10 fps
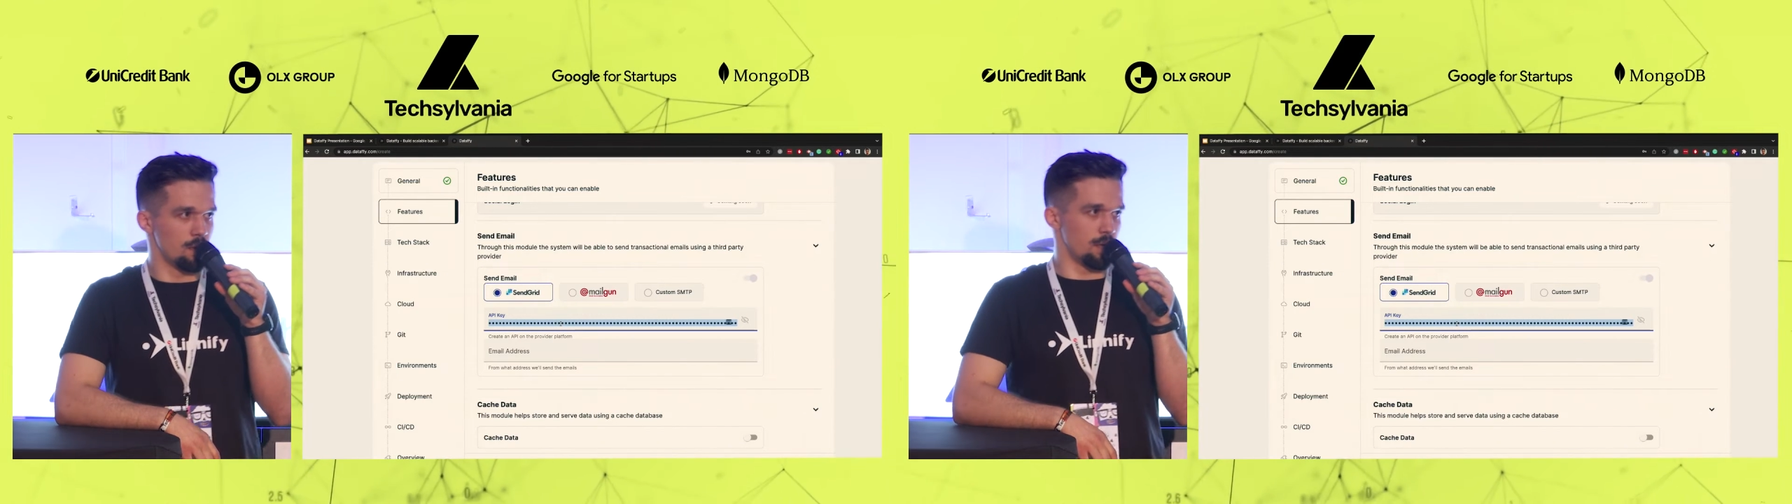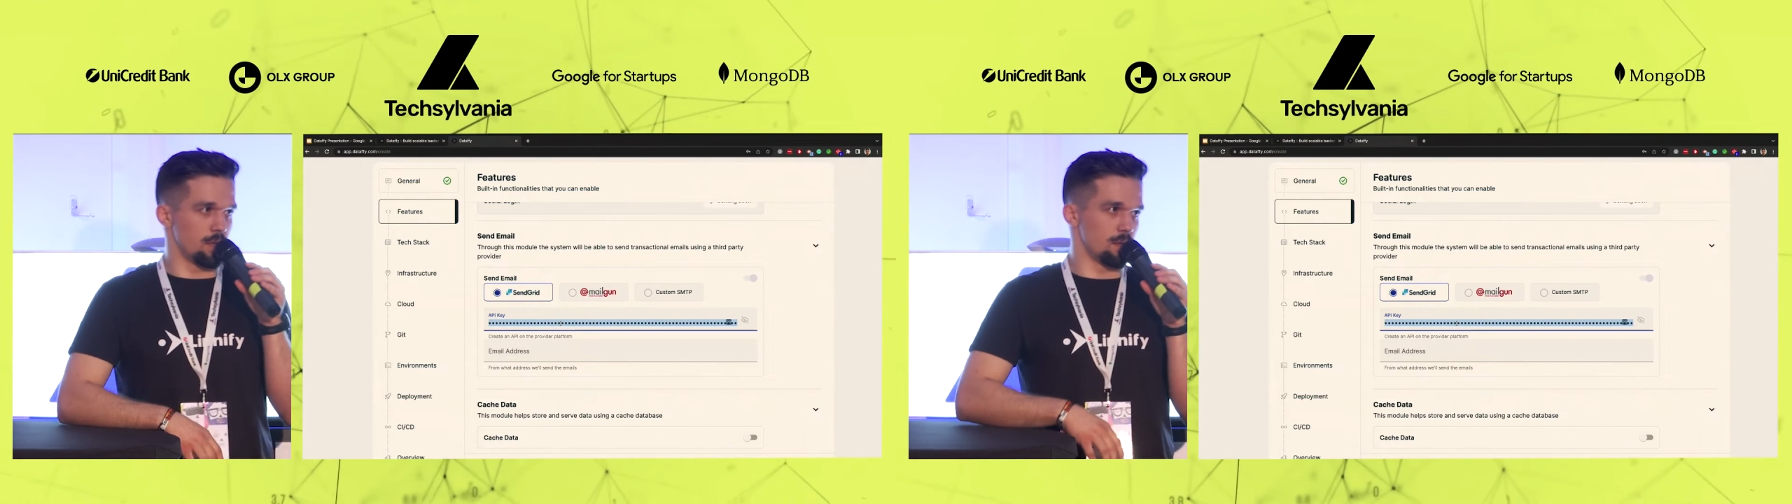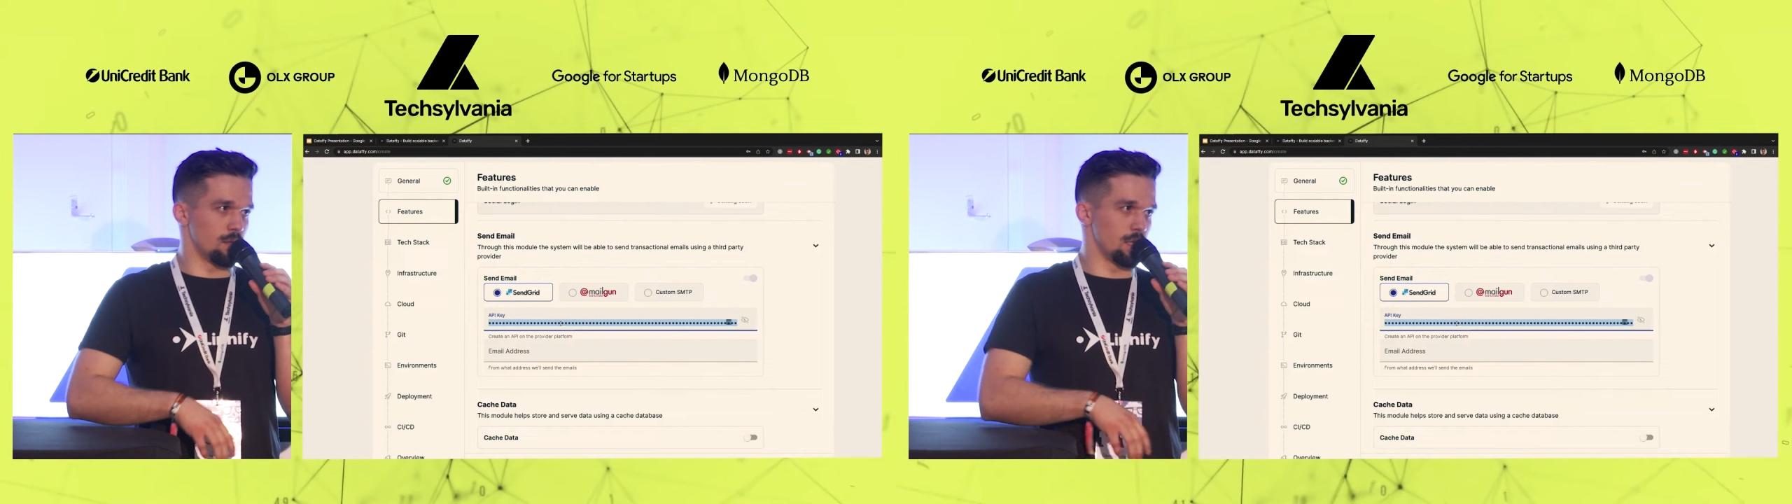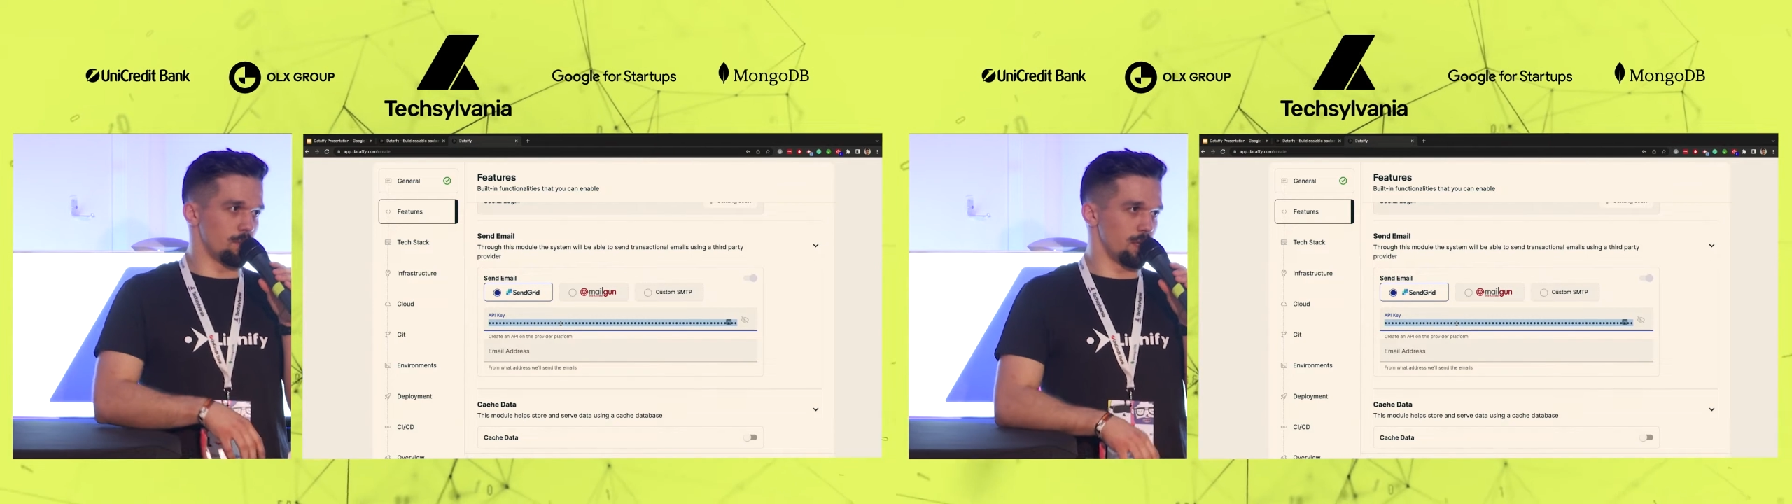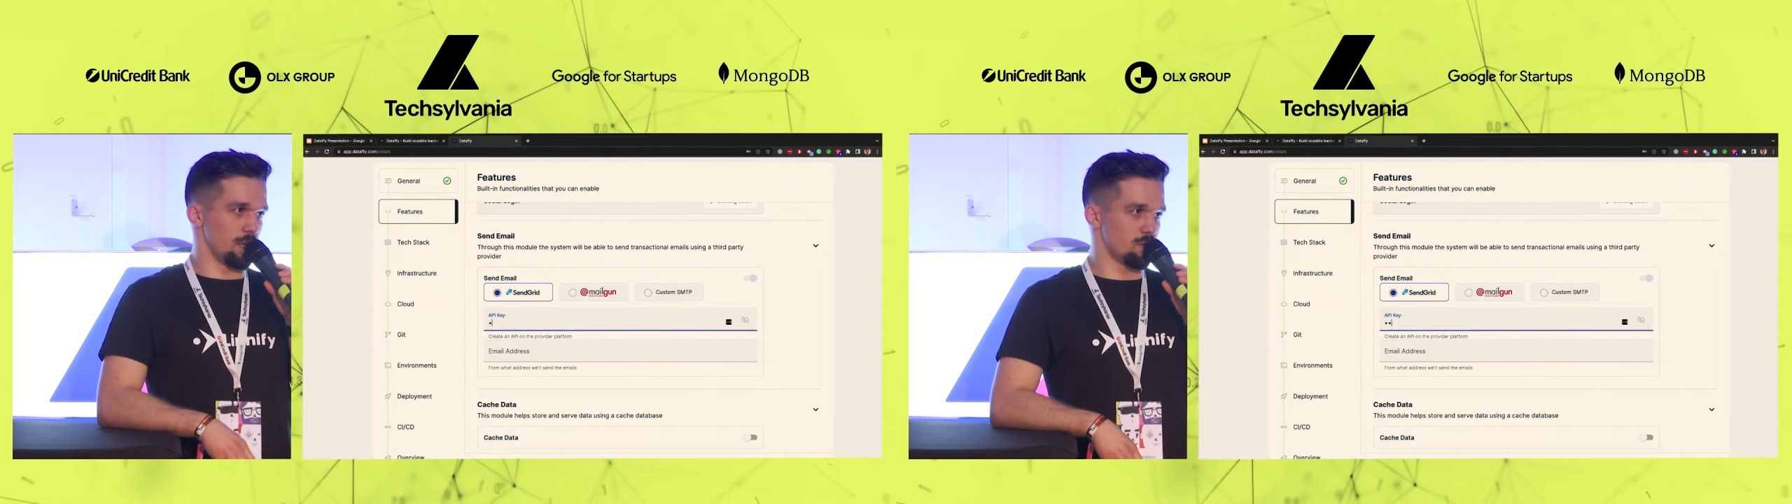and an
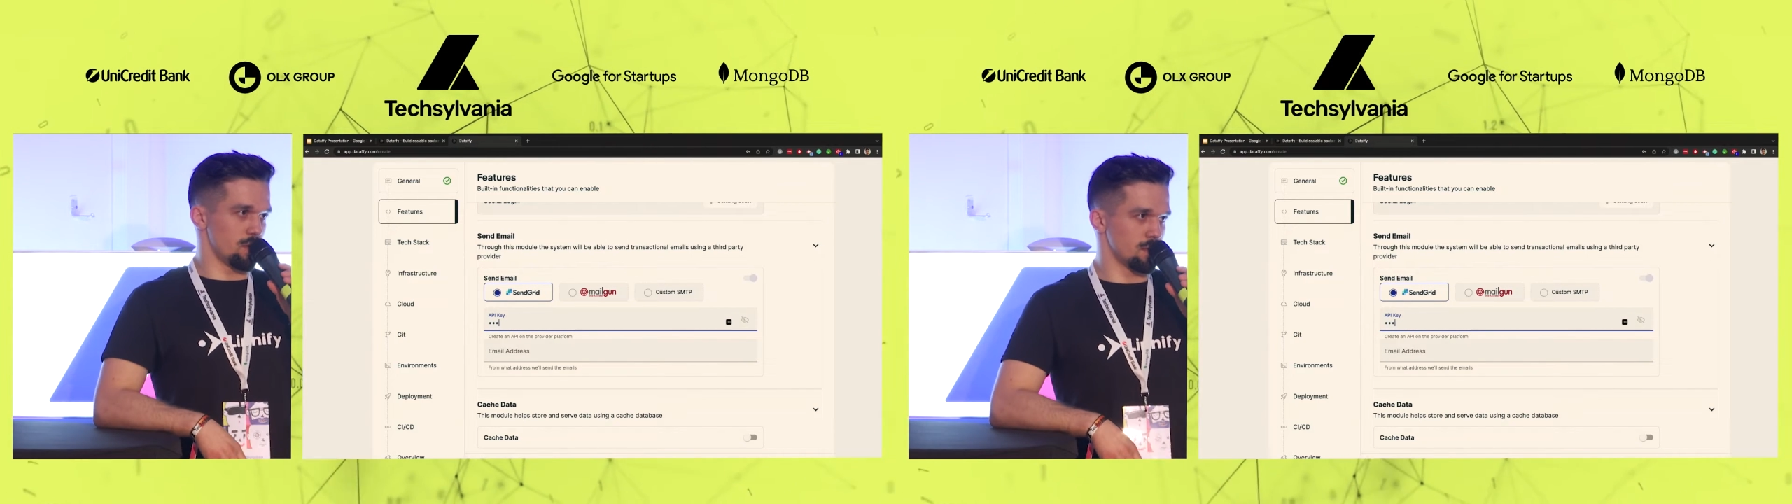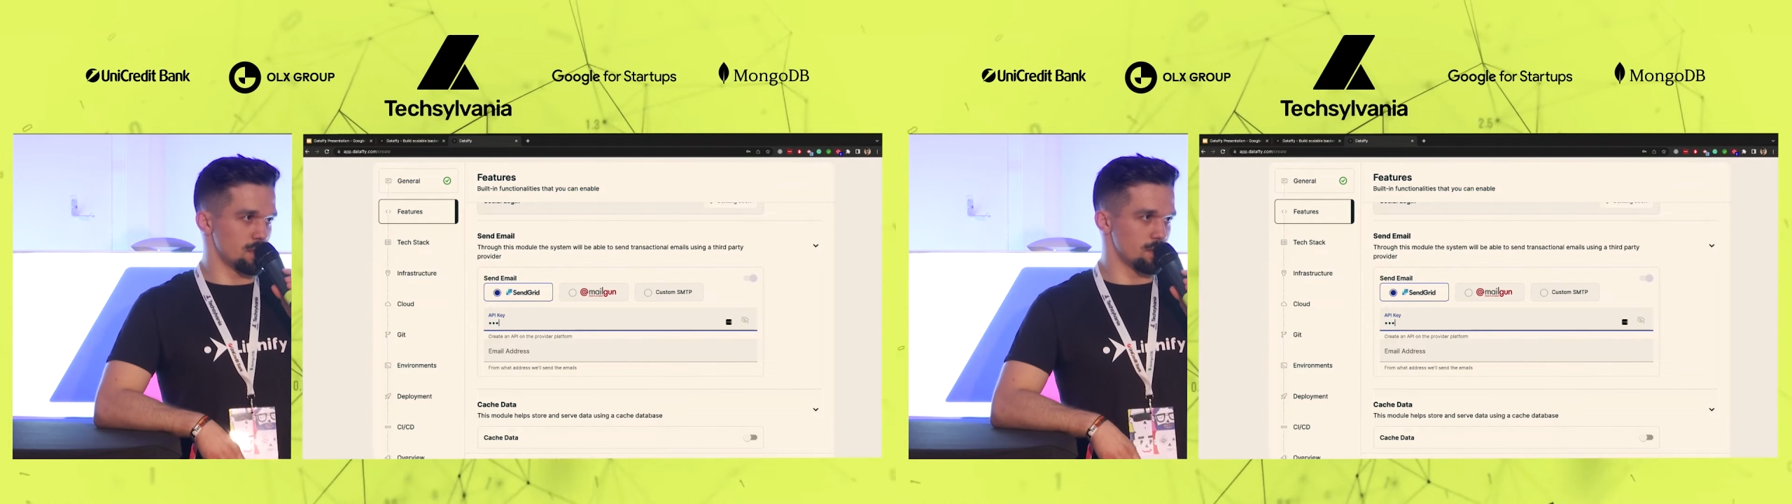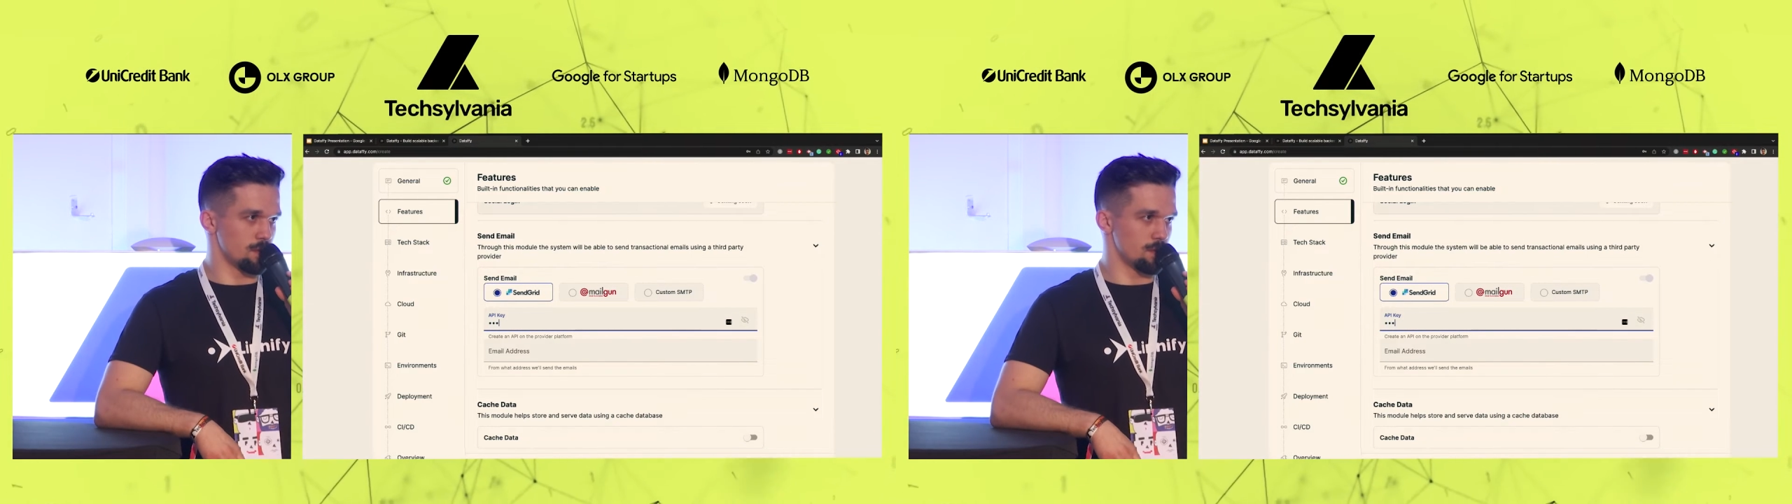email address.